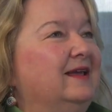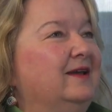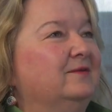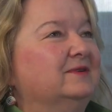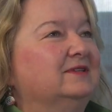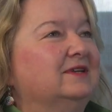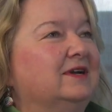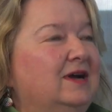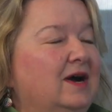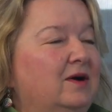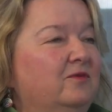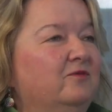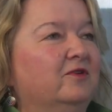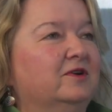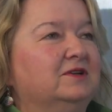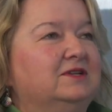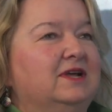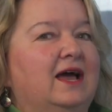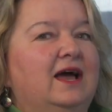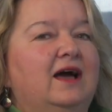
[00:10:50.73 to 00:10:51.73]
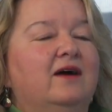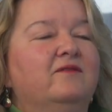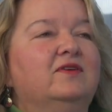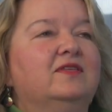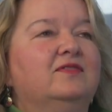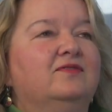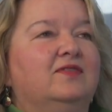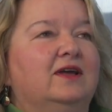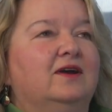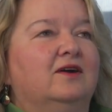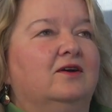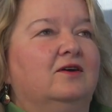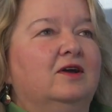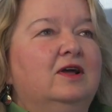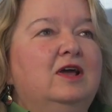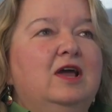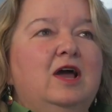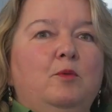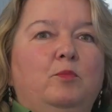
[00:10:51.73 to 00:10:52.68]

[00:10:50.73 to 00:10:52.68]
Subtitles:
It was a comfort to have it there.